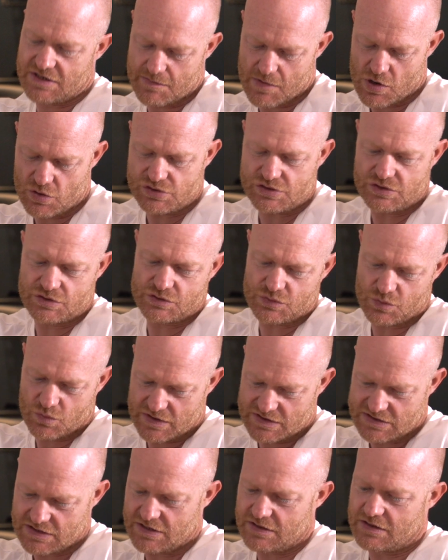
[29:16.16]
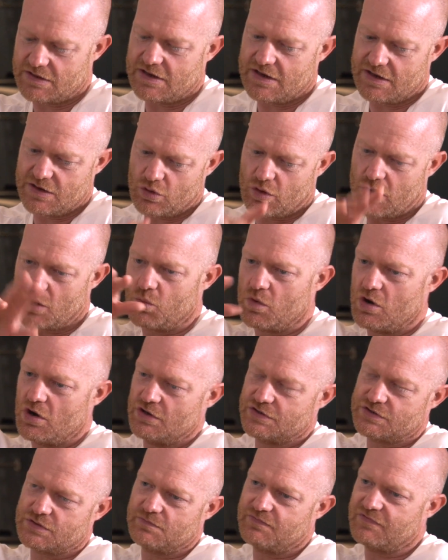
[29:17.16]
the emotion is always under there. You've got the
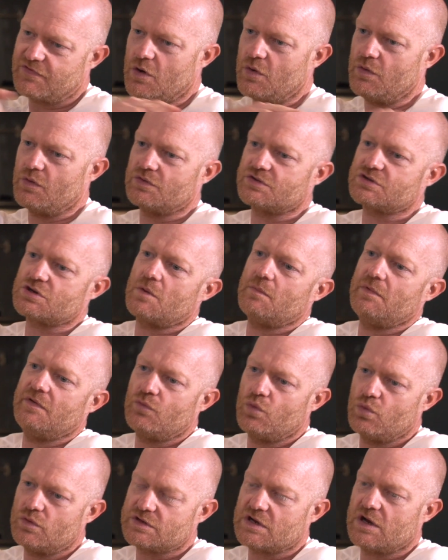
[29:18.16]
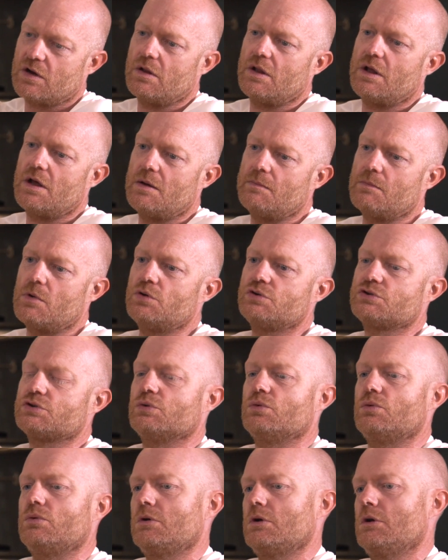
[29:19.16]
words floating on top, we've always got that
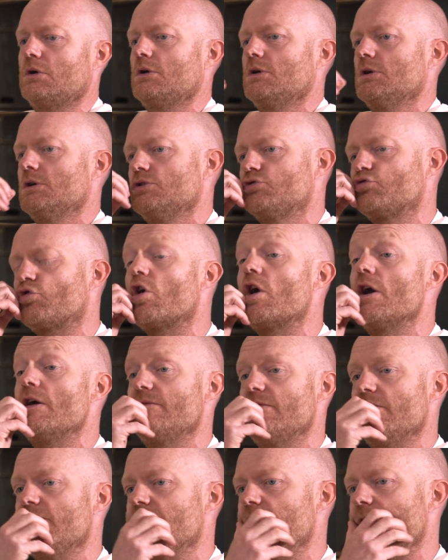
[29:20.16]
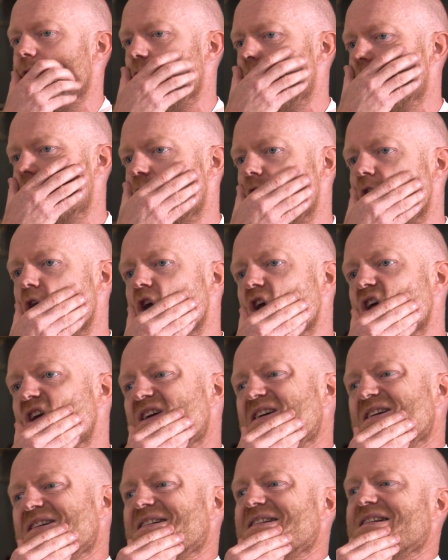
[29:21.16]
emotional drive, if you like.
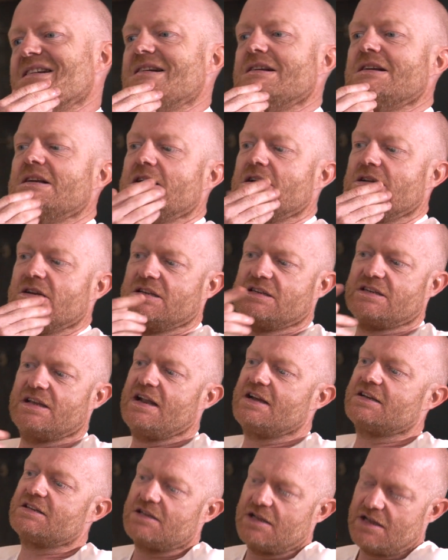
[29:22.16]
So that's